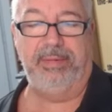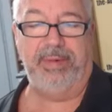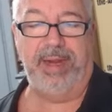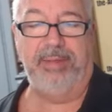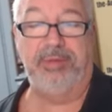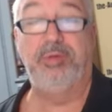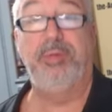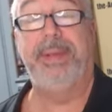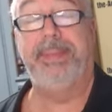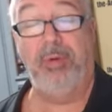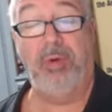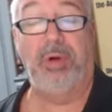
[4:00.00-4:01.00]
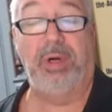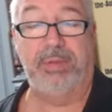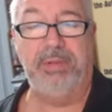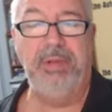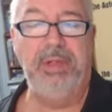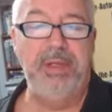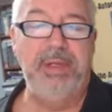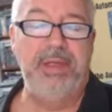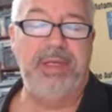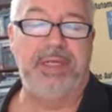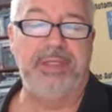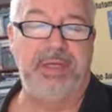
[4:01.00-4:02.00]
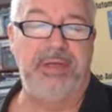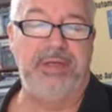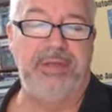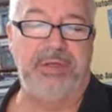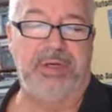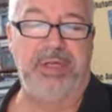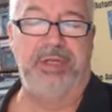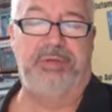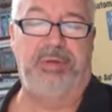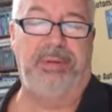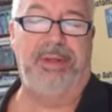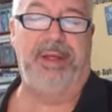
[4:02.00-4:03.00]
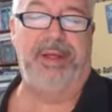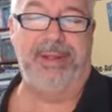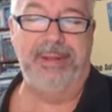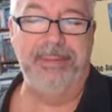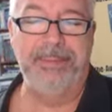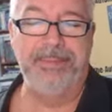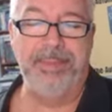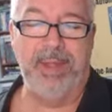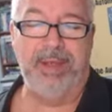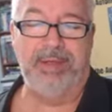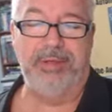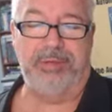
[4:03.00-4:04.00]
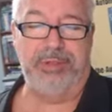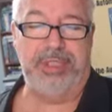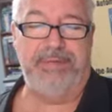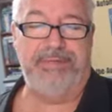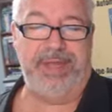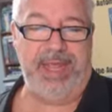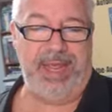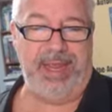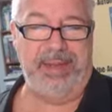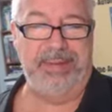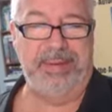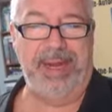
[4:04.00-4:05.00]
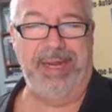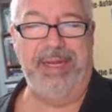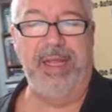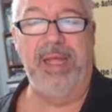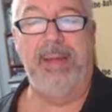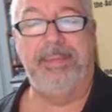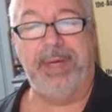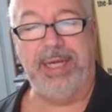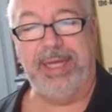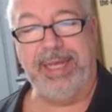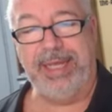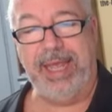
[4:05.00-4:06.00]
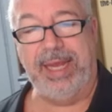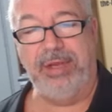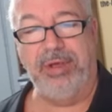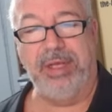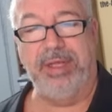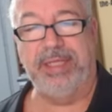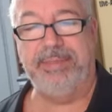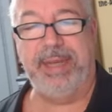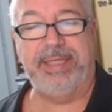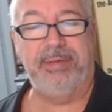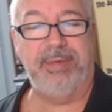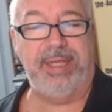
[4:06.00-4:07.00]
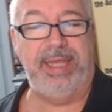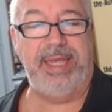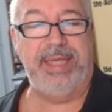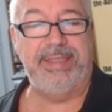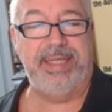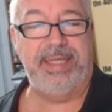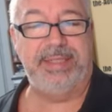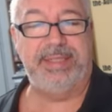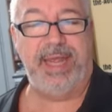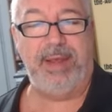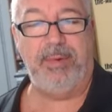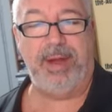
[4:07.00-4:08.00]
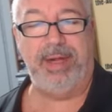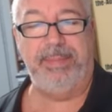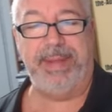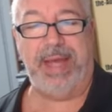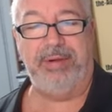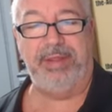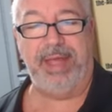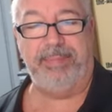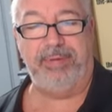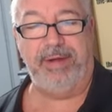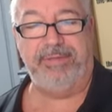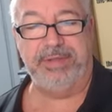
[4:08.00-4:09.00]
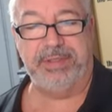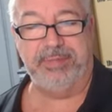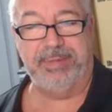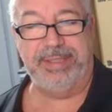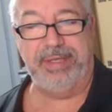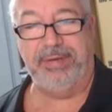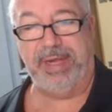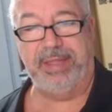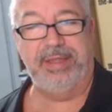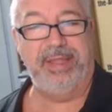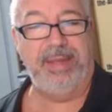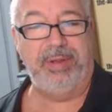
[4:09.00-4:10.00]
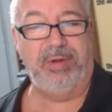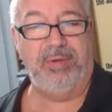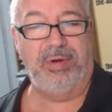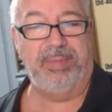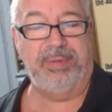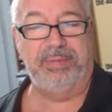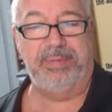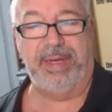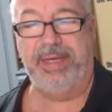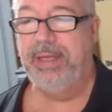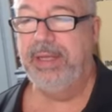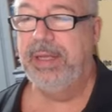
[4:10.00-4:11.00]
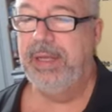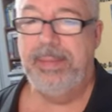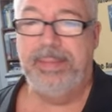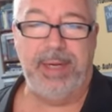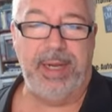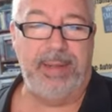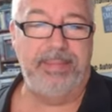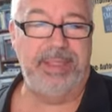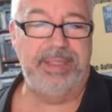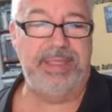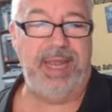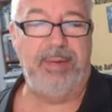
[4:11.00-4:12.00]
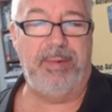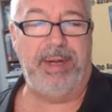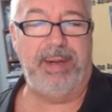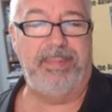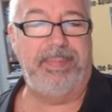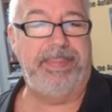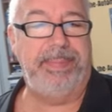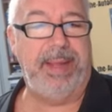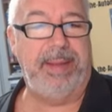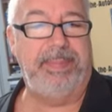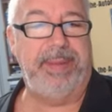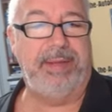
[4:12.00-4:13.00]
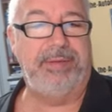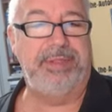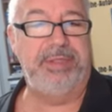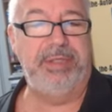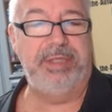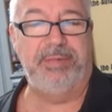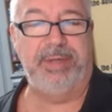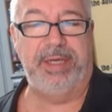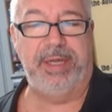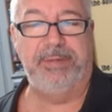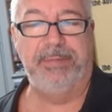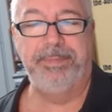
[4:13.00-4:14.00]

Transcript: right, which would be horrible because then you lose your control all, control shift A, right. But again, you can. This makes it really easy. Let's say I wanted it bound to that preferences window. Not that'd be horrible, right? But um, let's say I wanted it bound to this window.